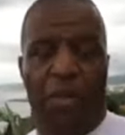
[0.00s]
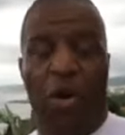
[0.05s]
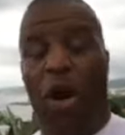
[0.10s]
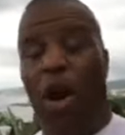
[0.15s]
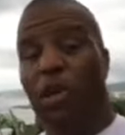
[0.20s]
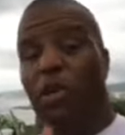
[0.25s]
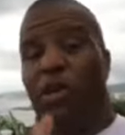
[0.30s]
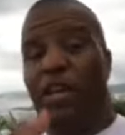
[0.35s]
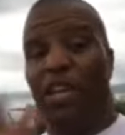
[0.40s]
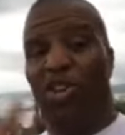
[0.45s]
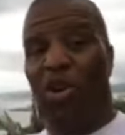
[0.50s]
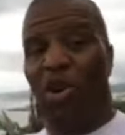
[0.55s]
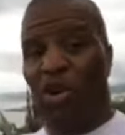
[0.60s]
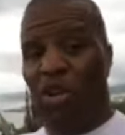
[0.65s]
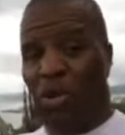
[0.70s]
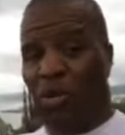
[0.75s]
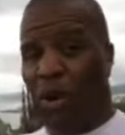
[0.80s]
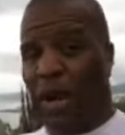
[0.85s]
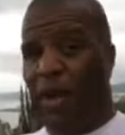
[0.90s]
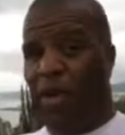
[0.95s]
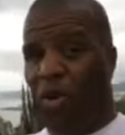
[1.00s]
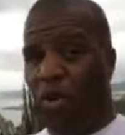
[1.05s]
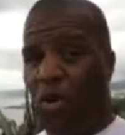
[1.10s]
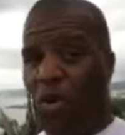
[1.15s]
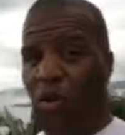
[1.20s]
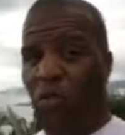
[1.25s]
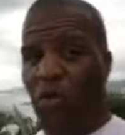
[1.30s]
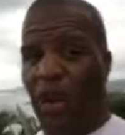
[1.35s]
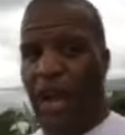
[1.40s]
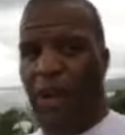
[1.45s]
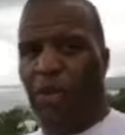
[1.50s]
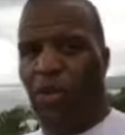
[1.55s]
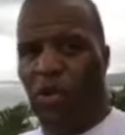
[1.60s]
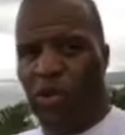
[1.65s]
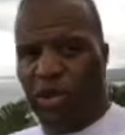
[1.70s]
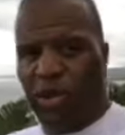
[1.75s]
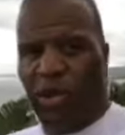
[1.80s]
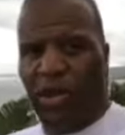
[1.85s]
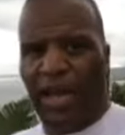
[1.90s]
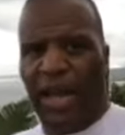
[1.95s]
Are you getting on the right on ramp on
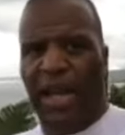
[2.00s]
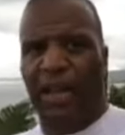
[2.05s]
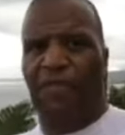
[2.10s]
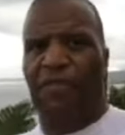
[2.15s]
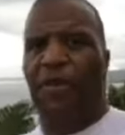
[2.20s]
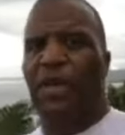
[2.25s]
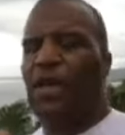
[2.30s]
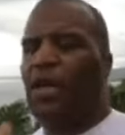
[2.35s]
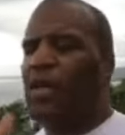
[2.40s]
your life?